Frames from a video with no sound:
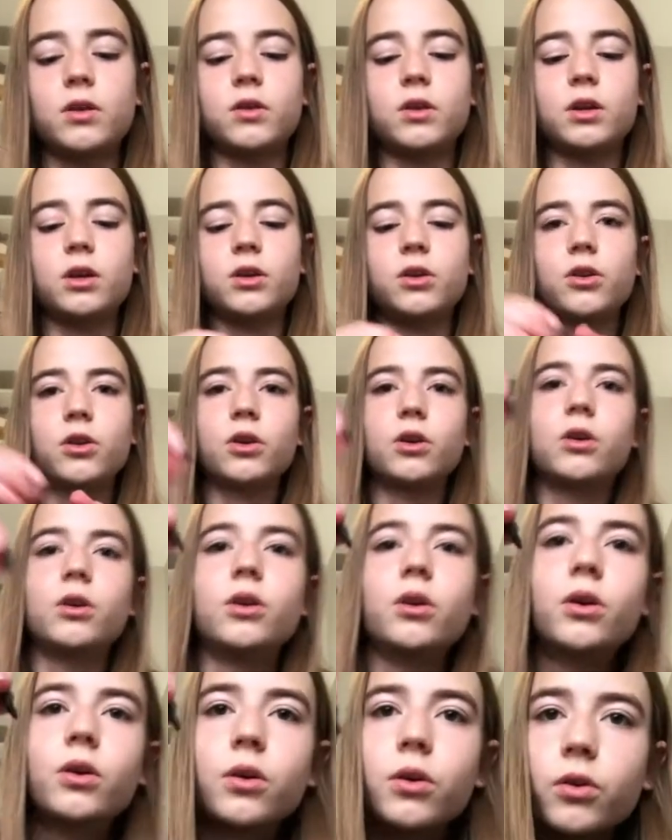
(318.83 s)
Then you're
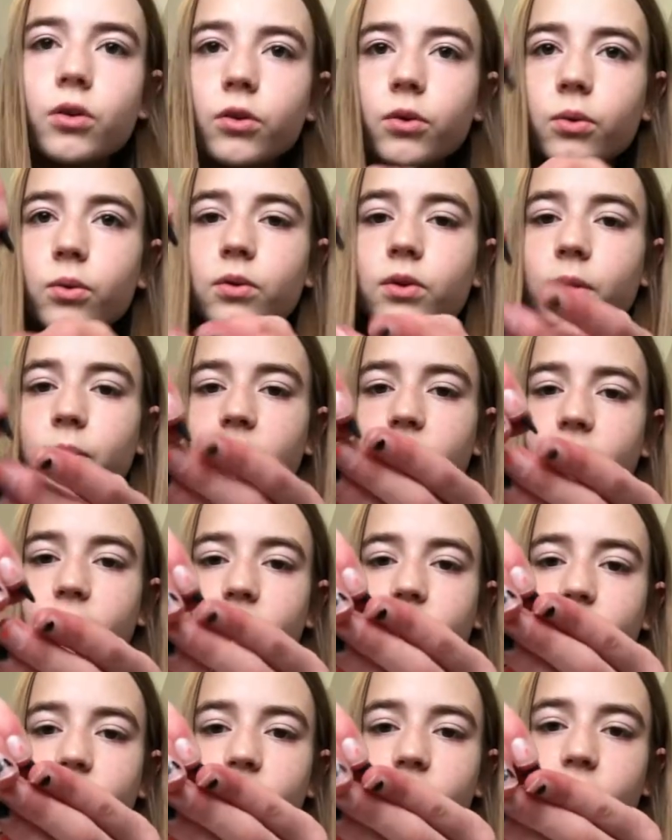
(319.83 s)
gonna do something
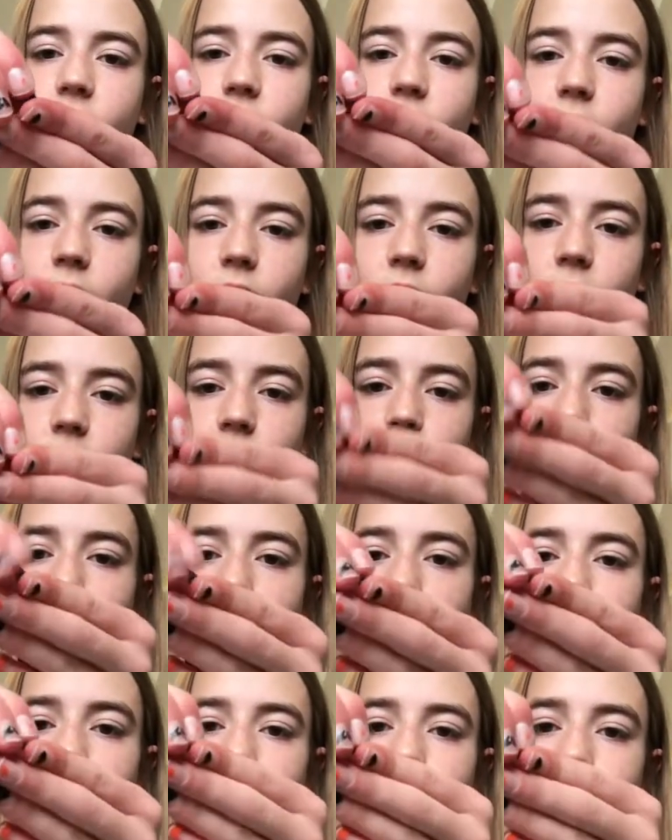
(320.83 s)
like this,
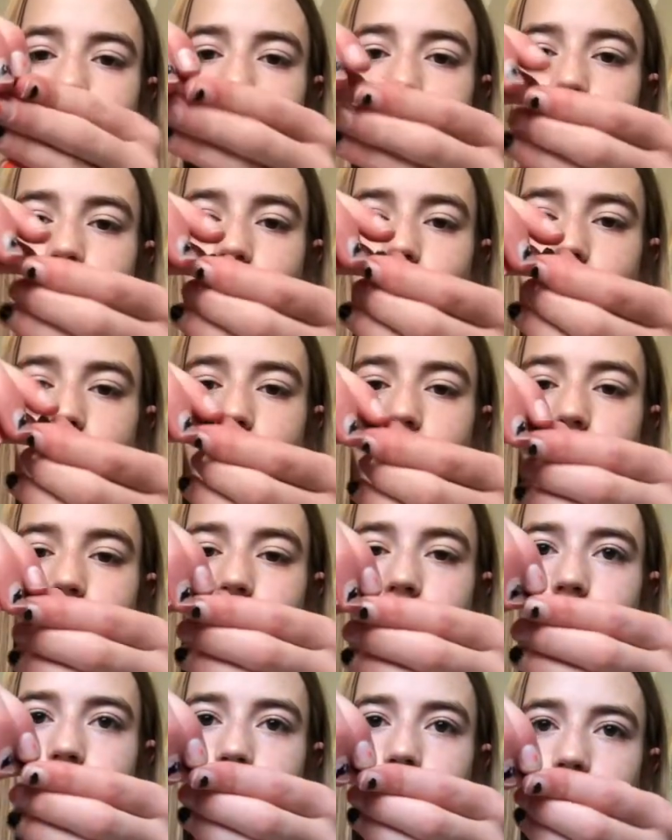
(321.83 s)
make a little
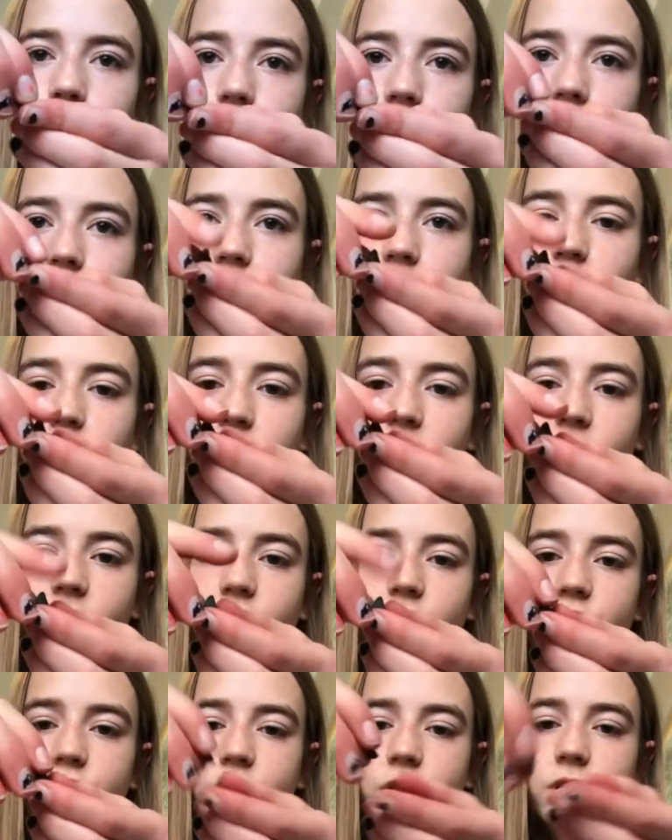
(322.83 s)
triangle, and just
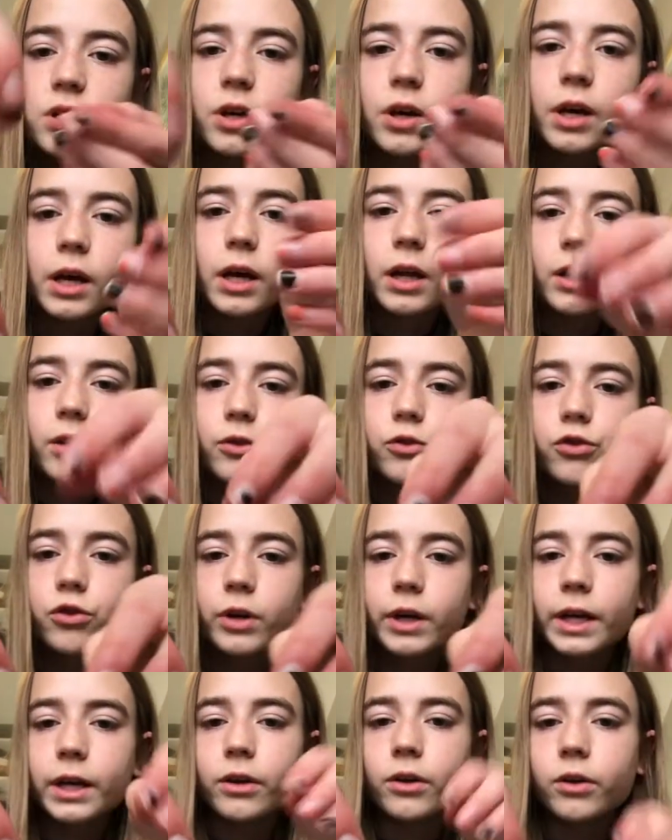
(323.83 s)
pinch until you got a little
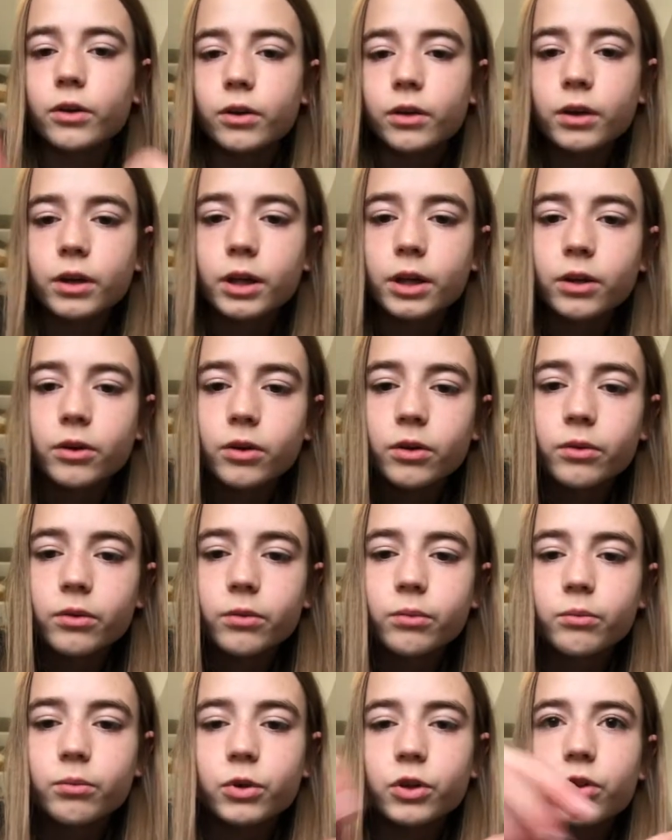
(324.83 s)
triangle, and
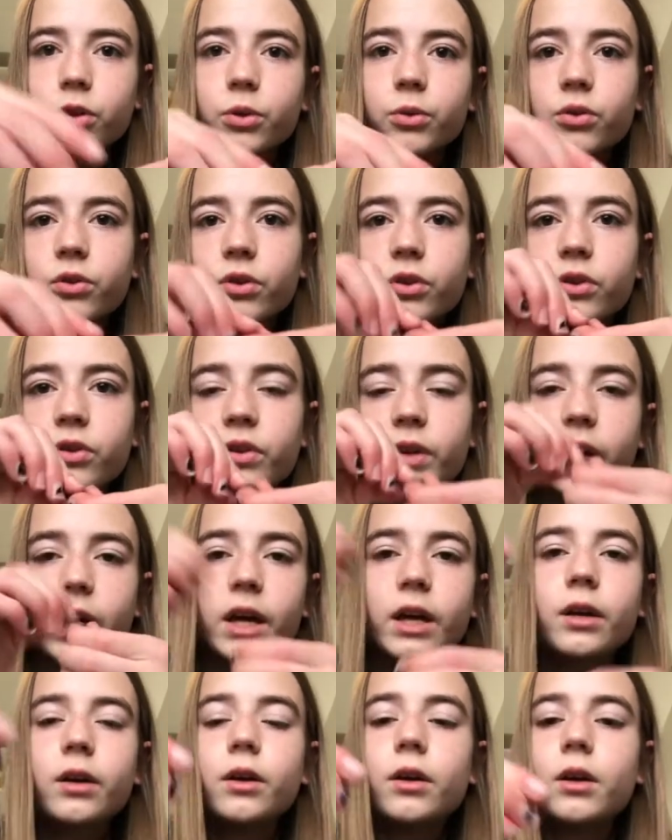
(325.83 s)
then put those to the
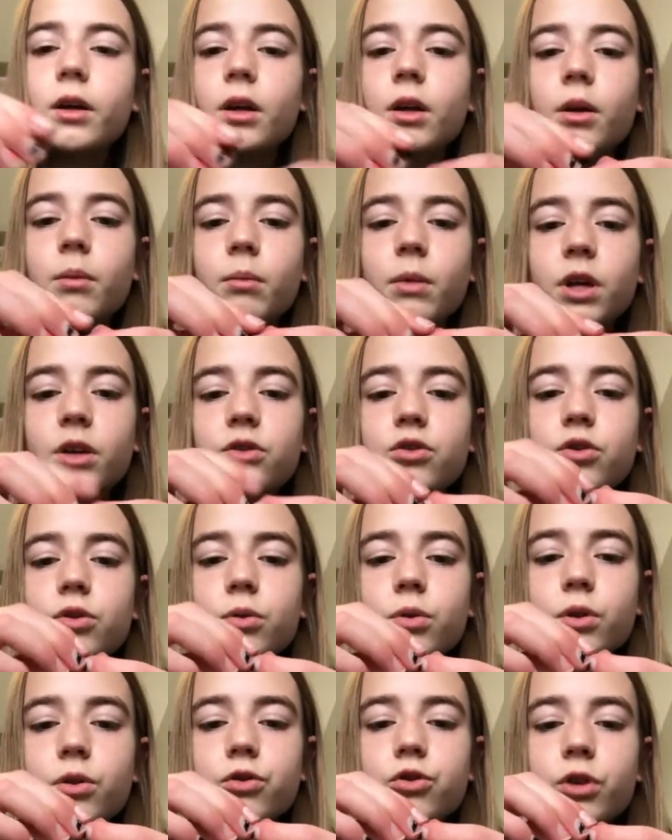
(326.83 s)
side. Make
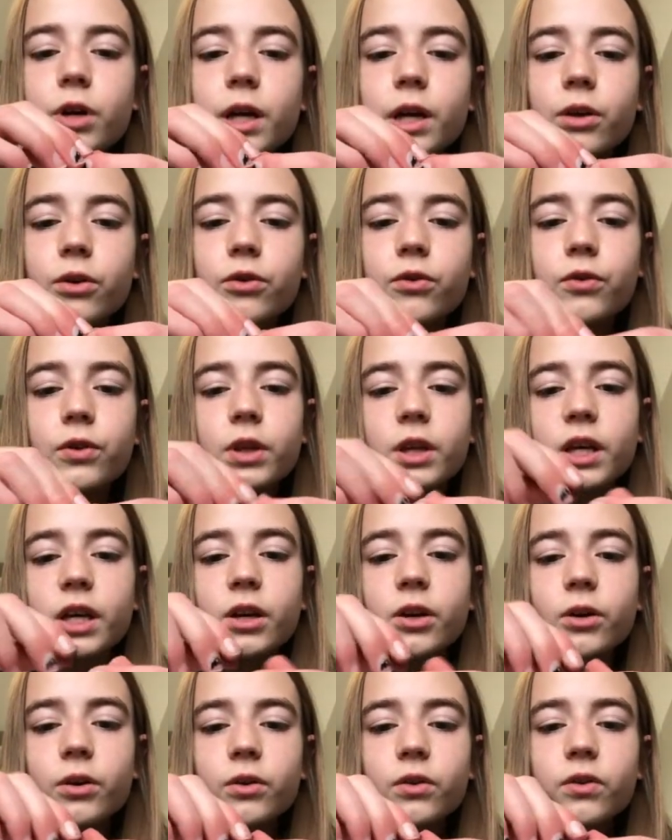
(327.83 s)
2 little triangles for the
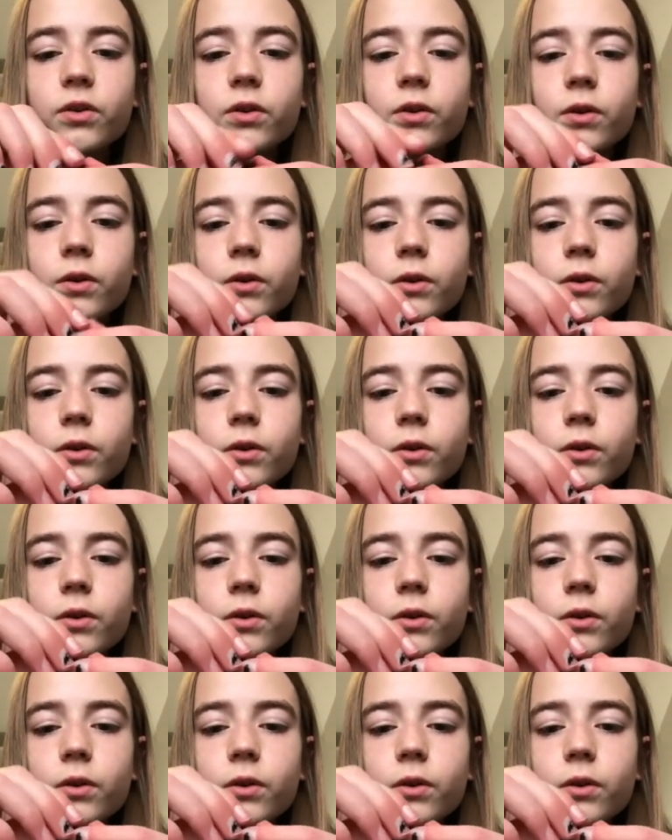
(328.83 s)
ears.